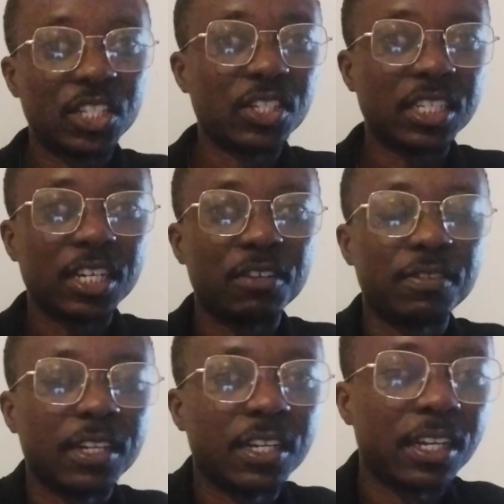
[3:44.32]
literature
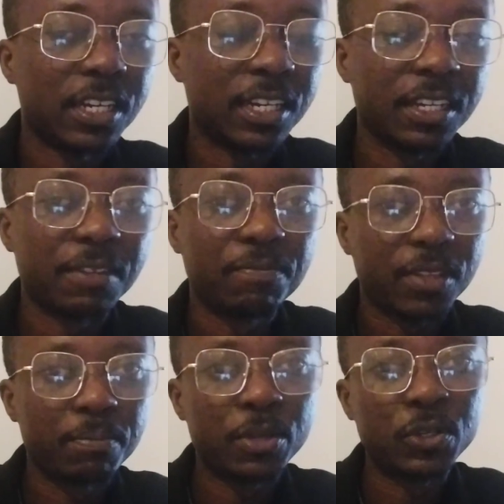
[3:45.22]
of
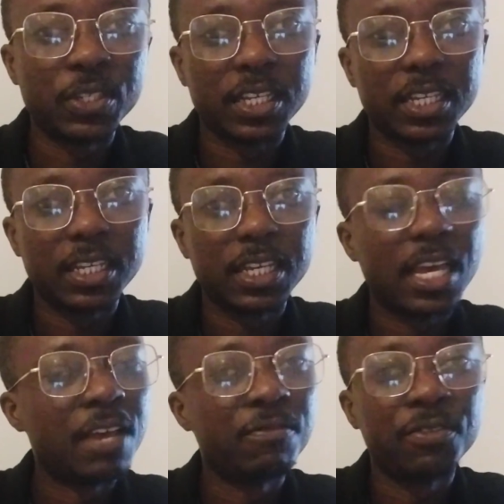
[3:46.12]
music
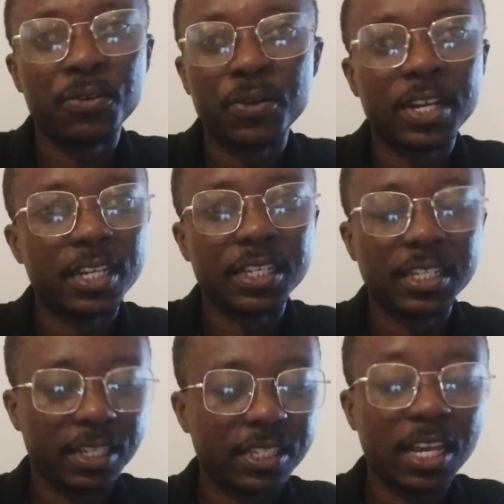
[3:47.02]
everywhere.
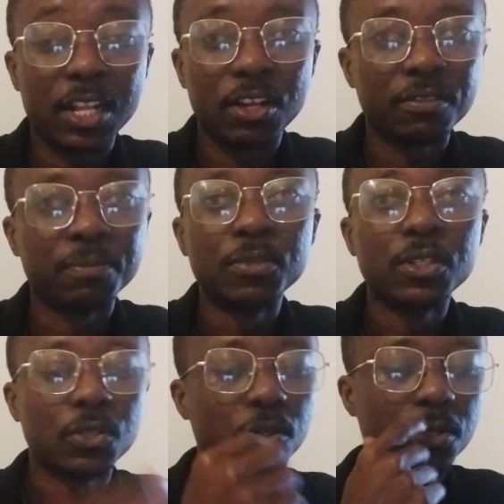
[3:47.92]
Yes, I love him.
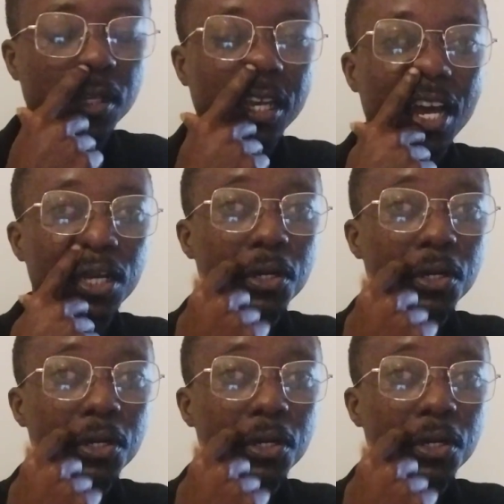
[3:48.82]
So today I